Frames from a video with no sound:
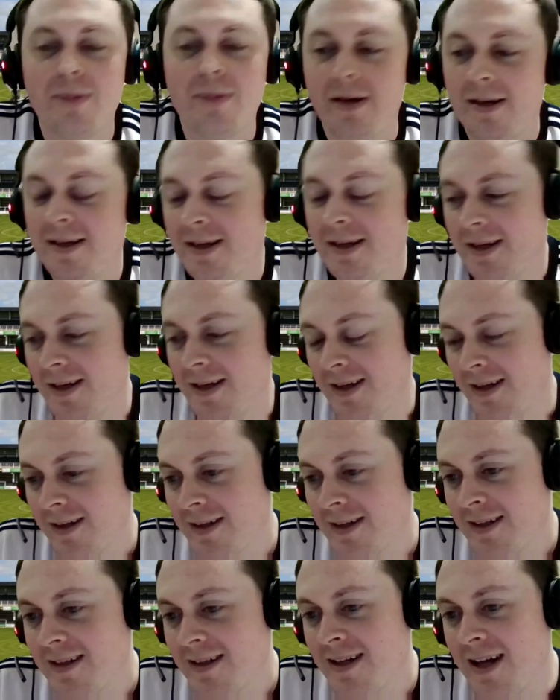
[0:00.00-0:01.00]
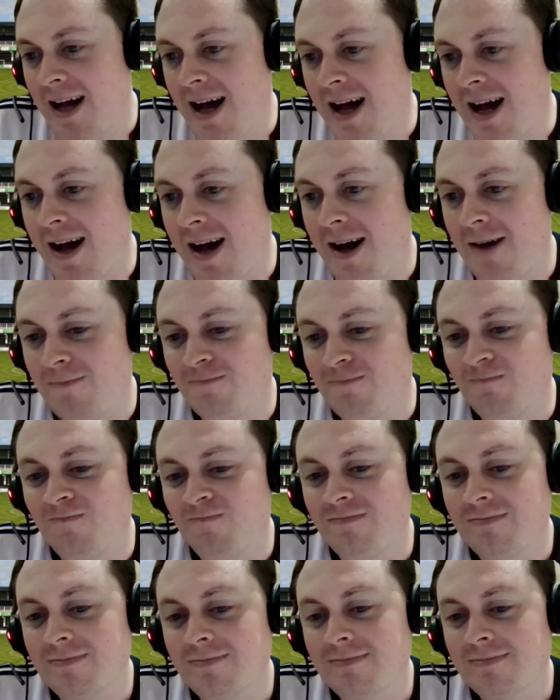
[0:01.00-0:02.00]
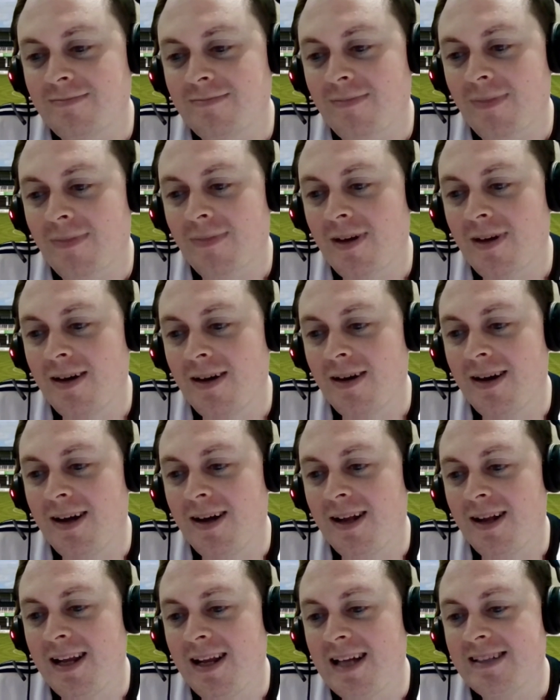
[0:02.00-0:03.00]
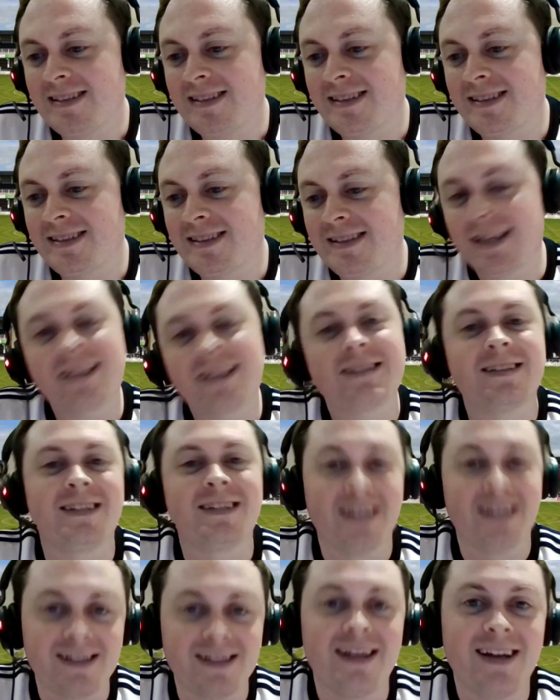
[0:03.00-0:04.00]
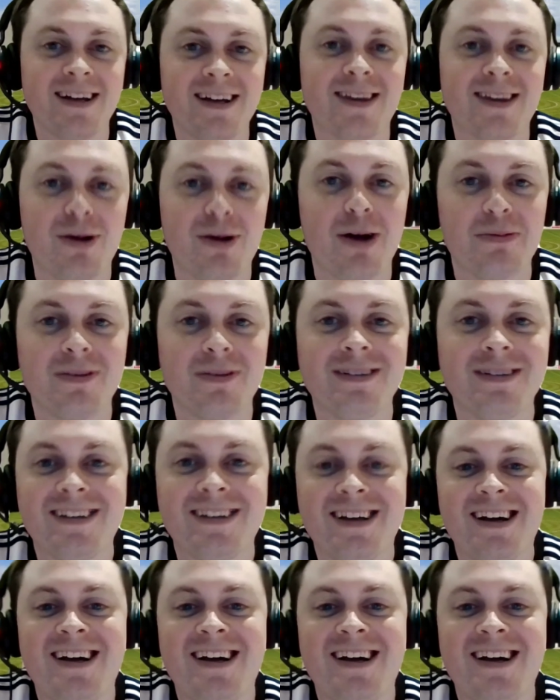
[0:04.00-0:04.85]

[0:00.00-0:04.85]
But um, let's stick to this league at the moment,